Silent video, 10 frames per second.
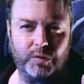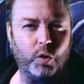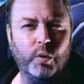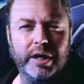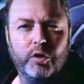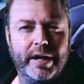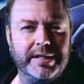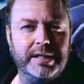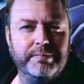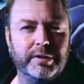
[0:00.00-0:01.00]
What a great
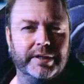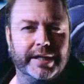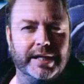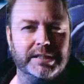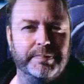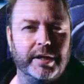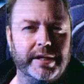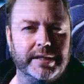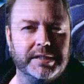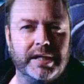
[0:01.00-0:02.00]
team-building experience.